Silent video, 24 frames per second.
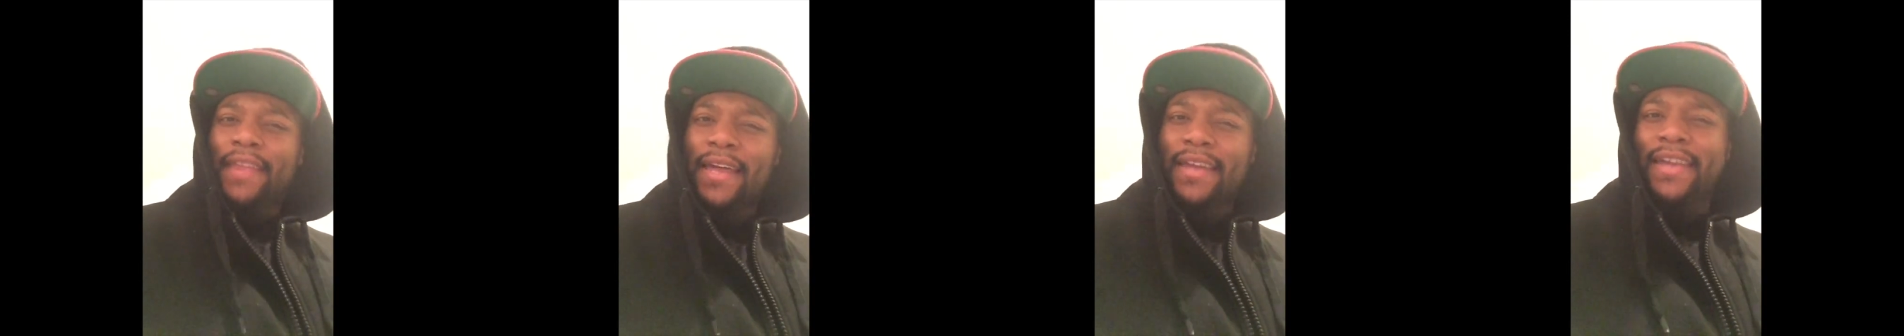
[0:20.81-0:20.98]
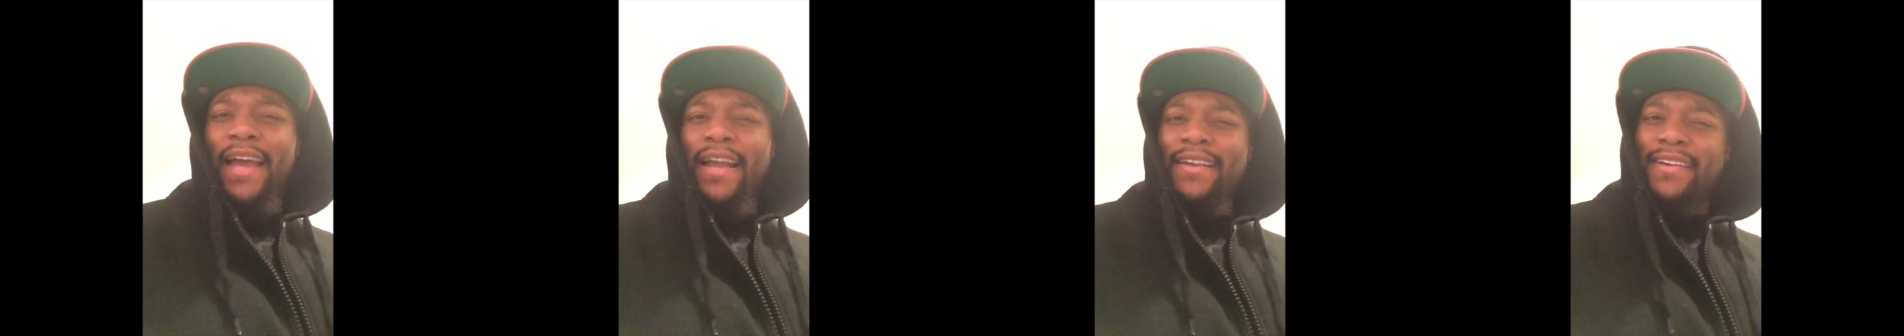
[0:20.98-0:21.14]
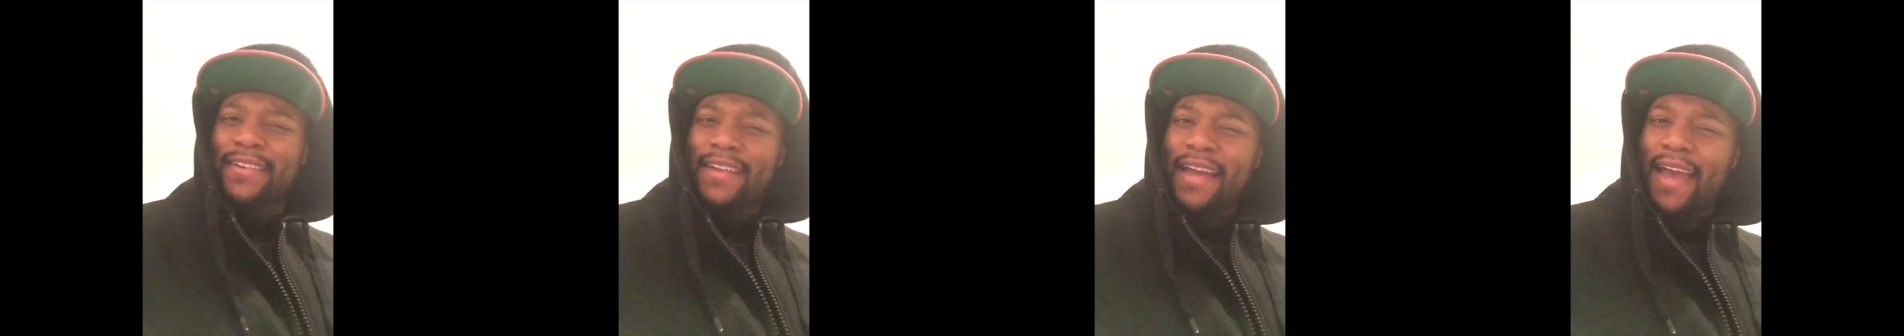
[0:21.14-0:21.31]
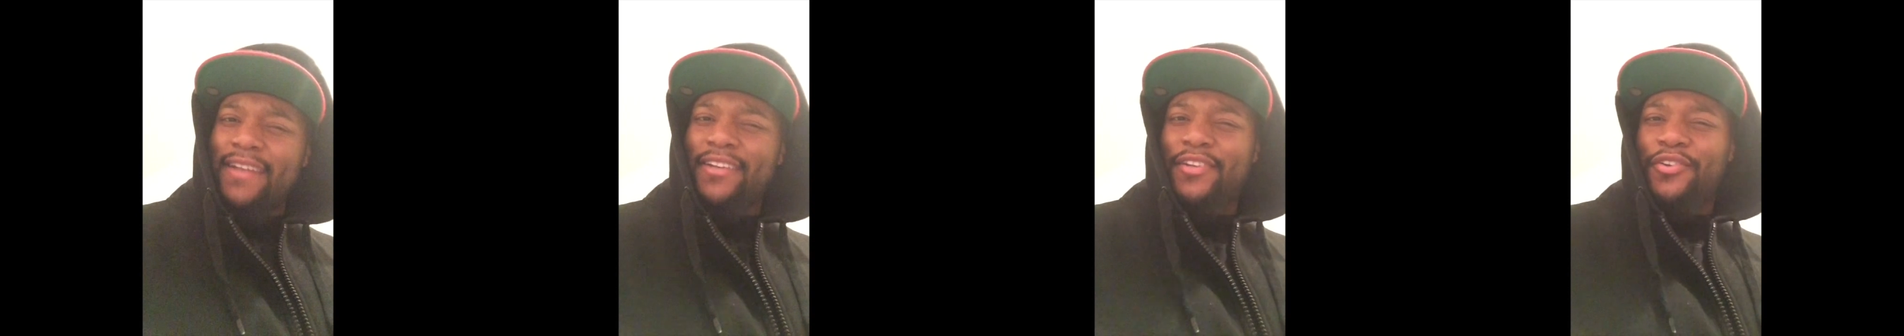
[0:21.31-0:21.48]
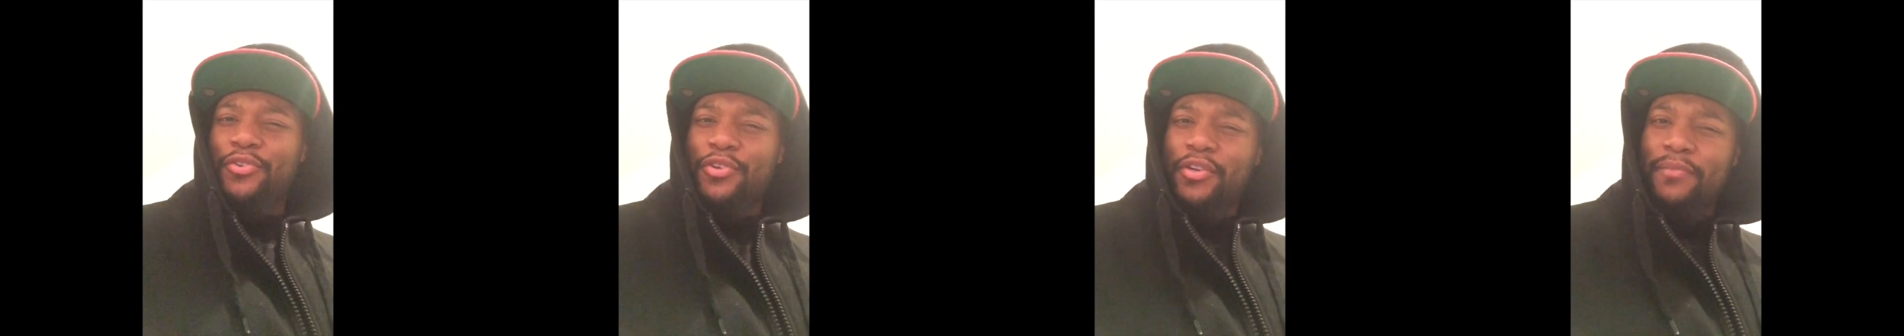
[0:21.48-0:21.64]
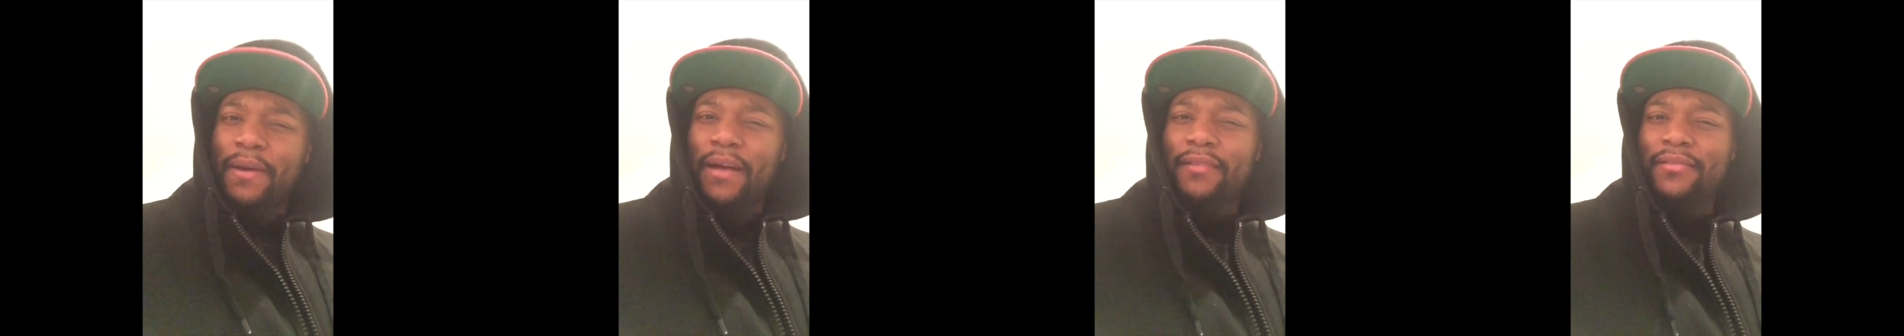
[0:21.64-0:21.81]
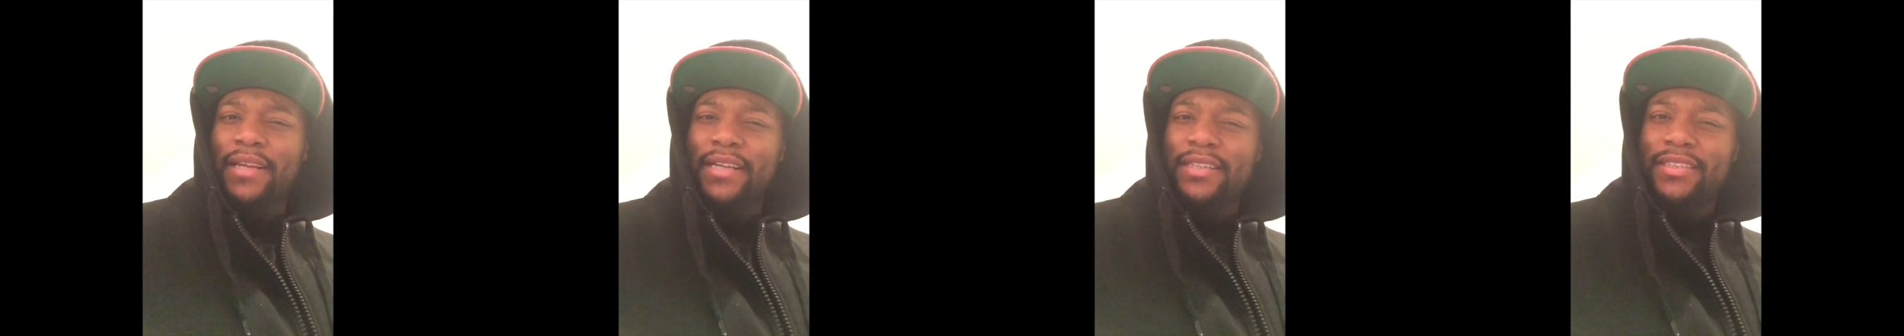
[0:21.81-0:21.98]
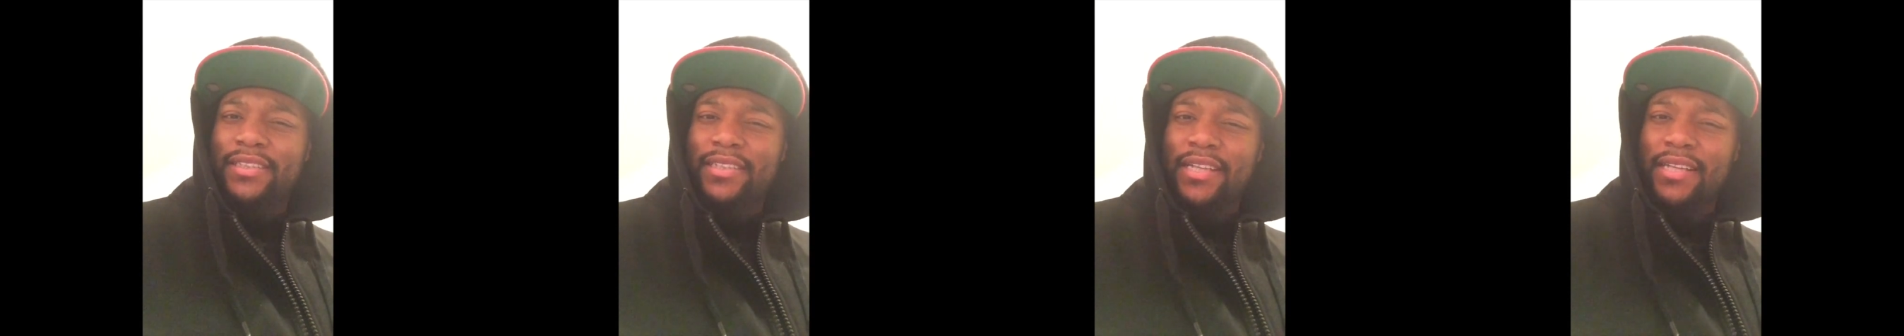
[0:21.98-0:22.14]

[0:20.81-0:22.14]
they catch an attitude about that